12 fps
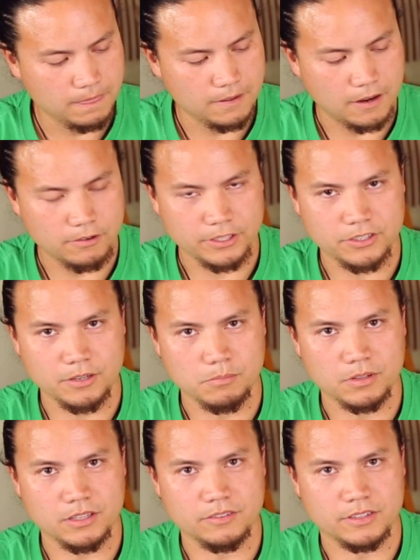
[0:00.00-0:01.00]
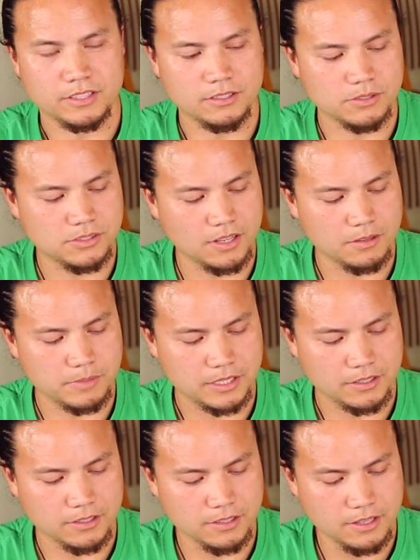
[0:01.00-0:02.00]
I really couldn't believe it. He was telling me
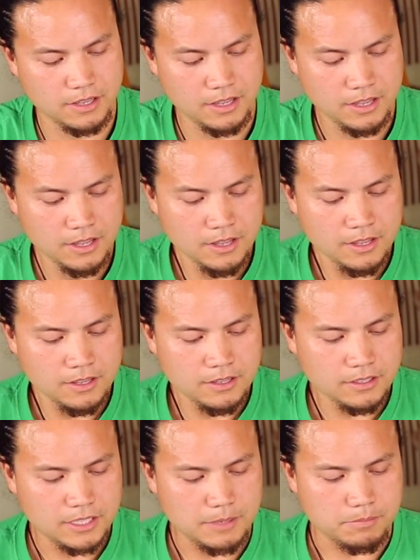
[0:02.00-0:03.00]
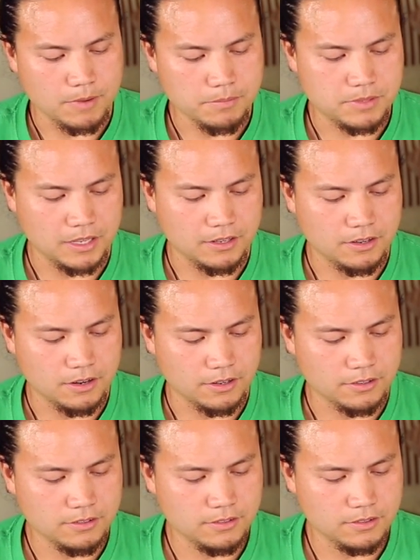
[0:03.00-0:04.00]
to keep him updated
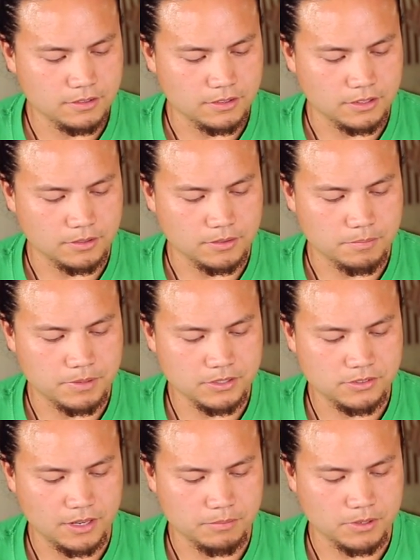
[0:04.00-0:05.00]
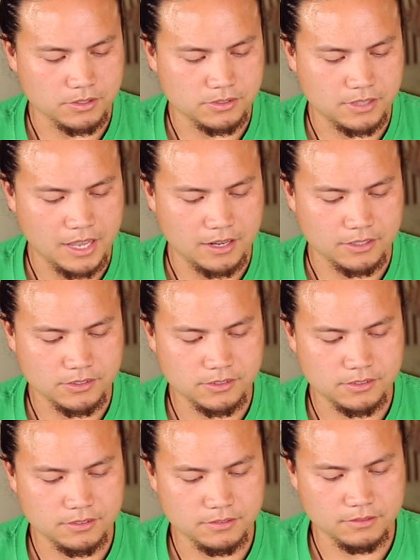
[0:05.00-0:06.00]
on the pinstripe girl's
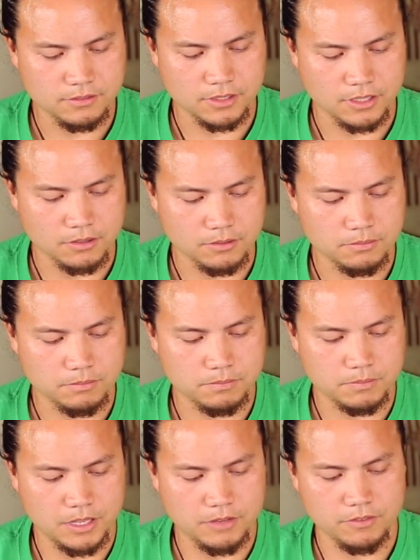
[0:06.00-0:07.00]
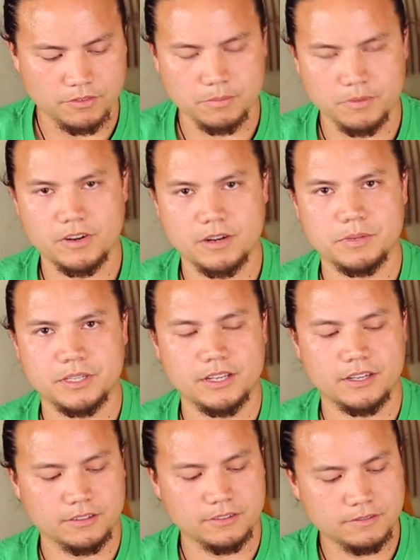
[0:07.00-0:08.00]
status, you know, even from the very
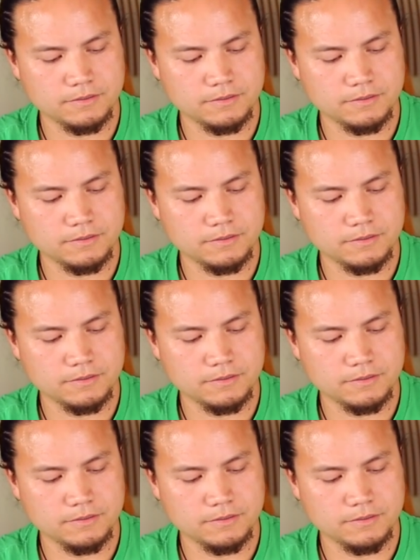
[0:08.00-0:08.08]
beginning.